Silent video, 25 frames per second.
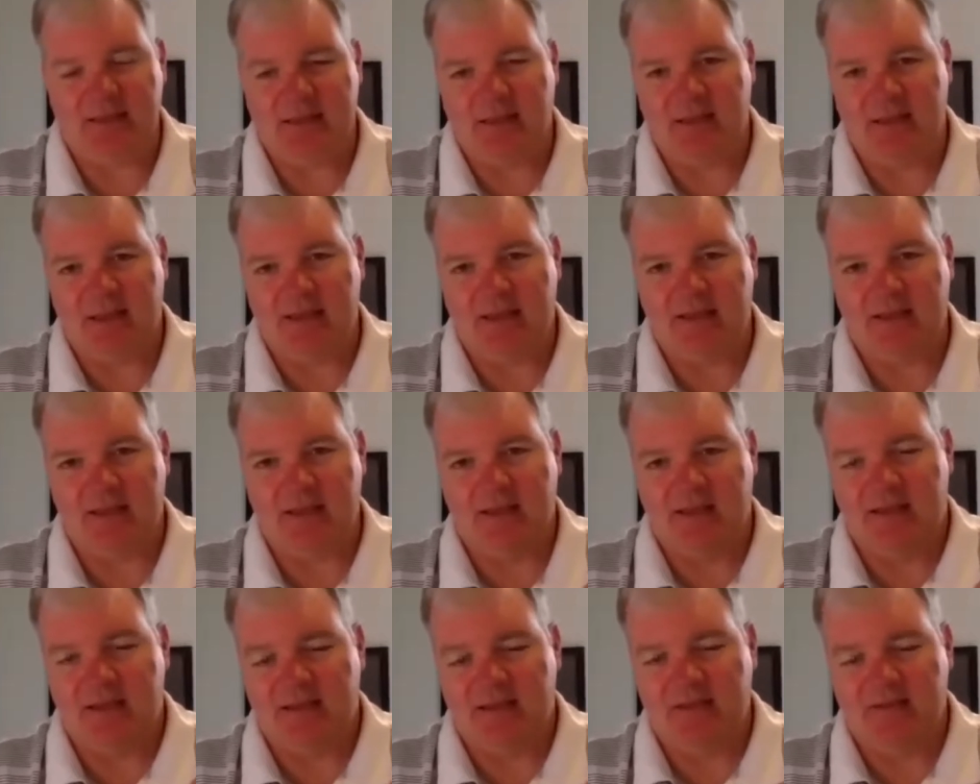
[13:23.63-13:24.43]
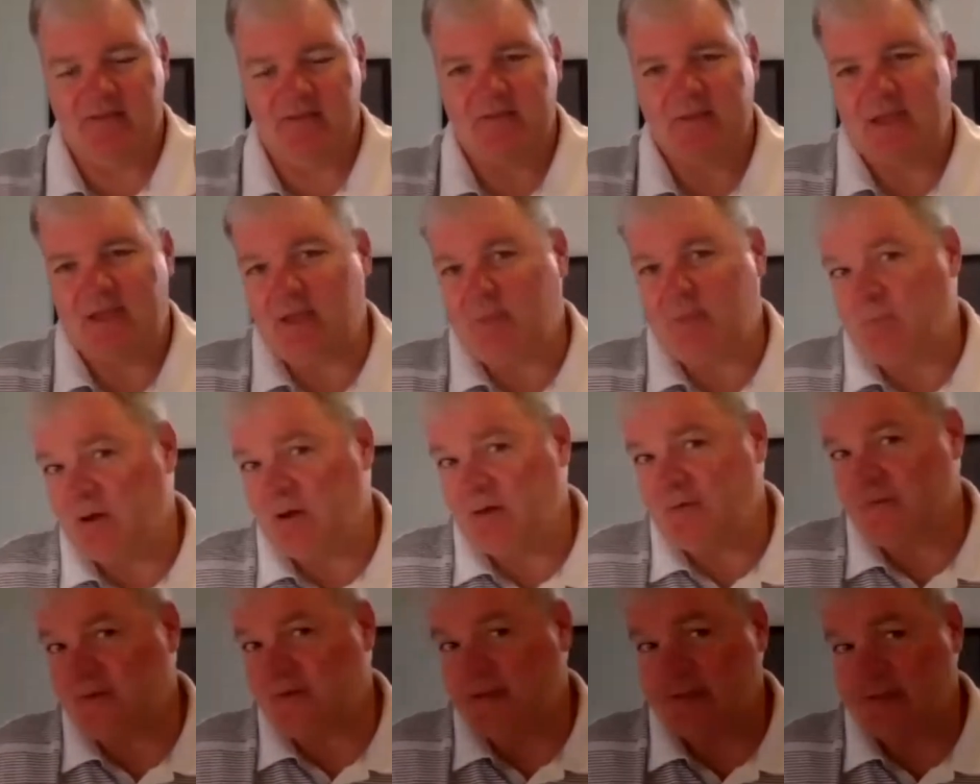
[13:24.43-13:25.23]
Like this is like a
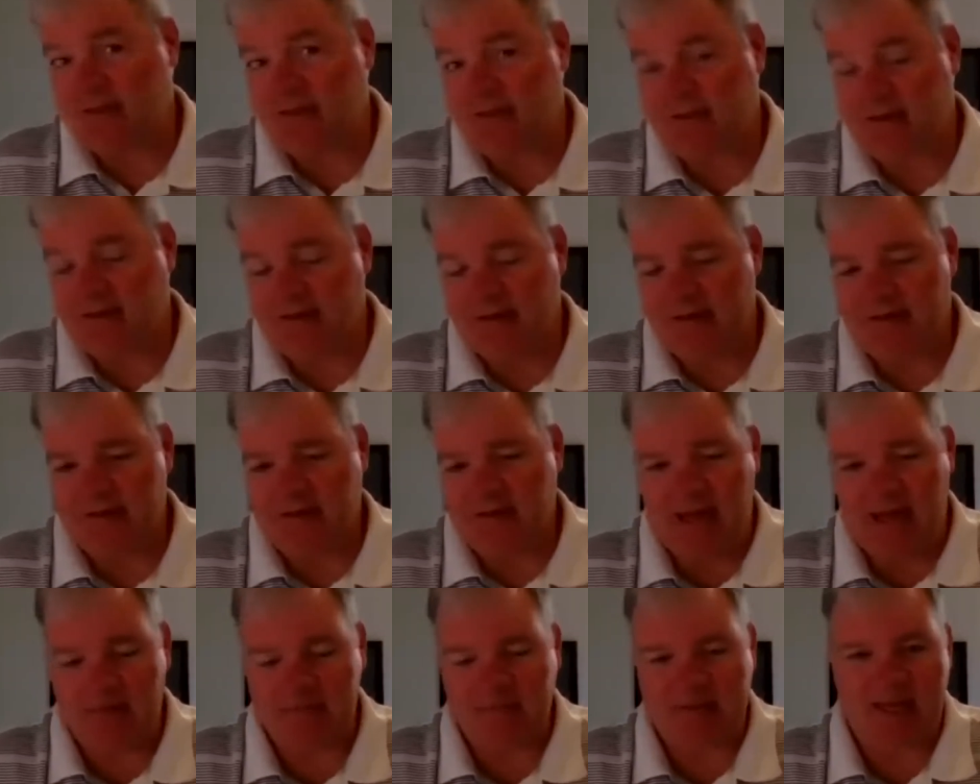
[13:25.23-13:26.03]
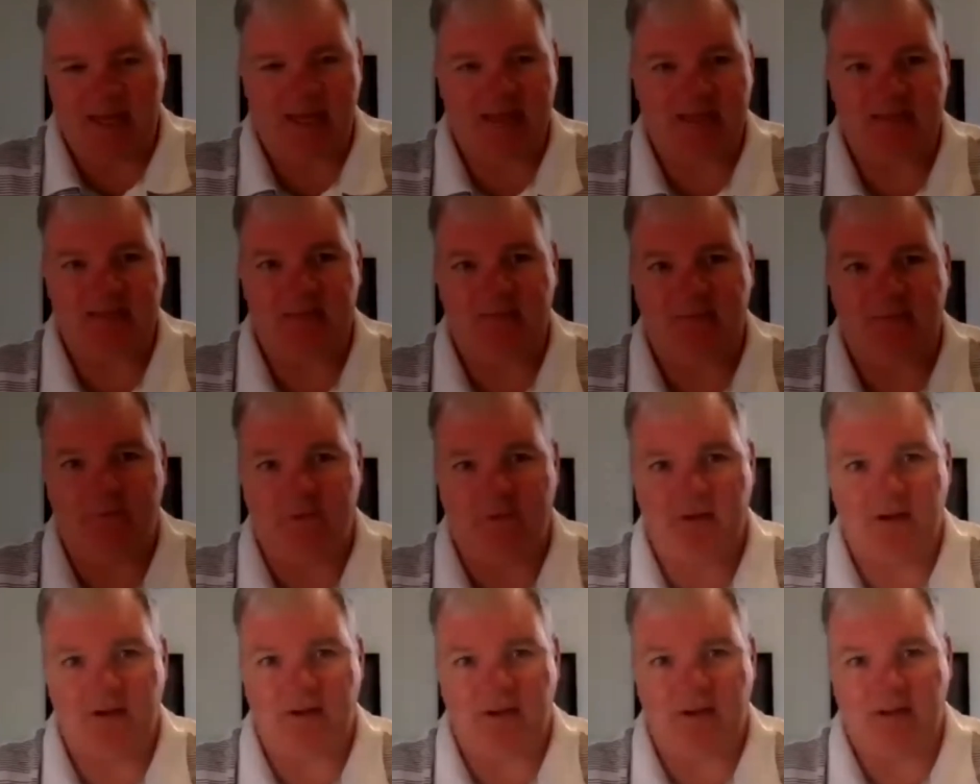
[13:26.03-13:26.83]
perfect application for
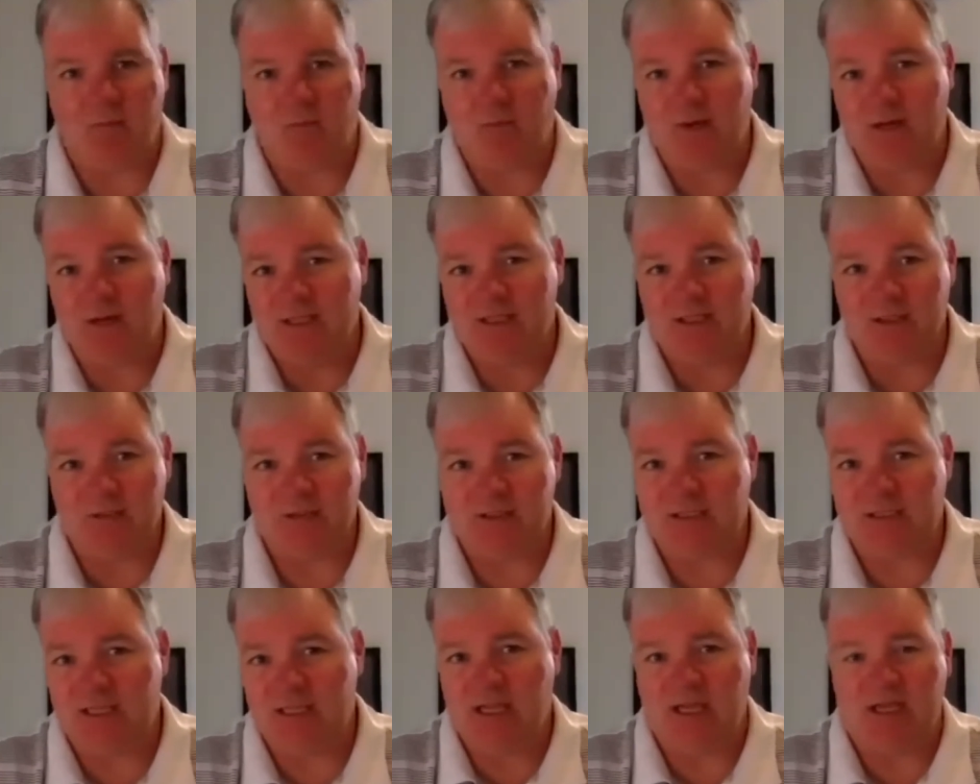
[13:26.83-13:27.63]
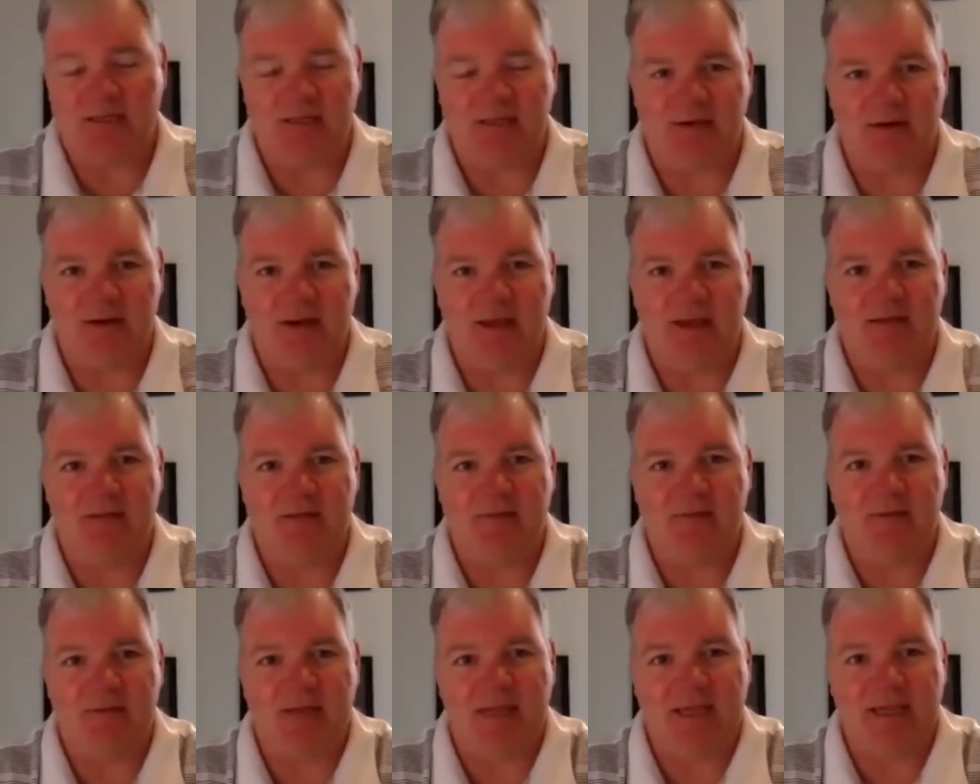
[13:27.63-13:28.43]
you. Like what did you see on your end
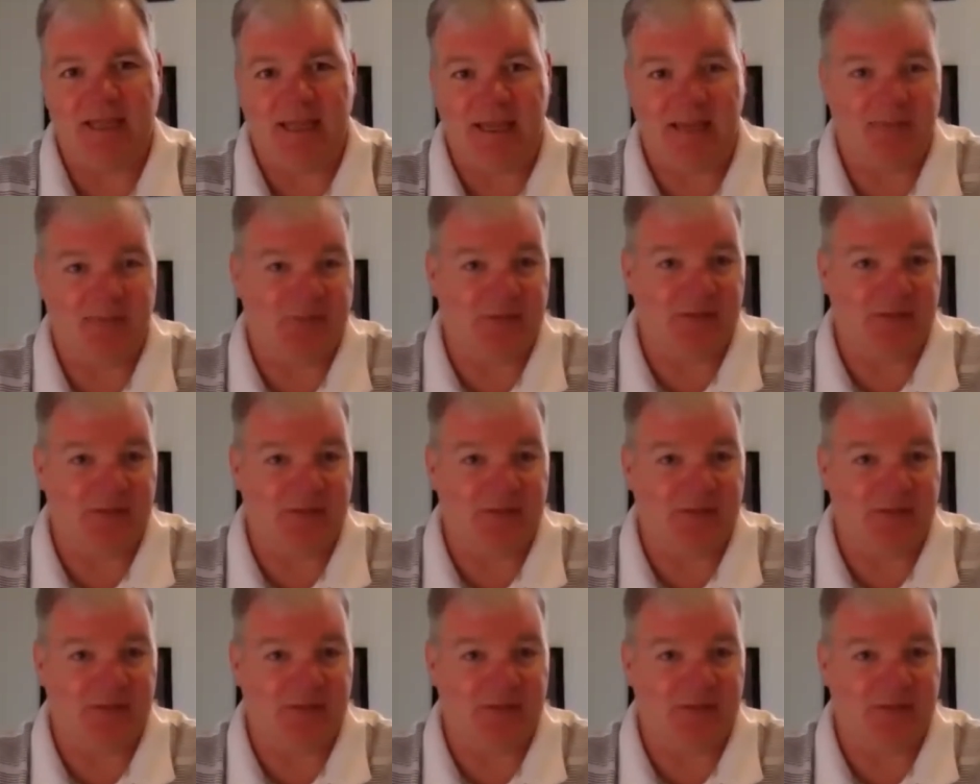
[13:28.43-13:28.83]
when they came to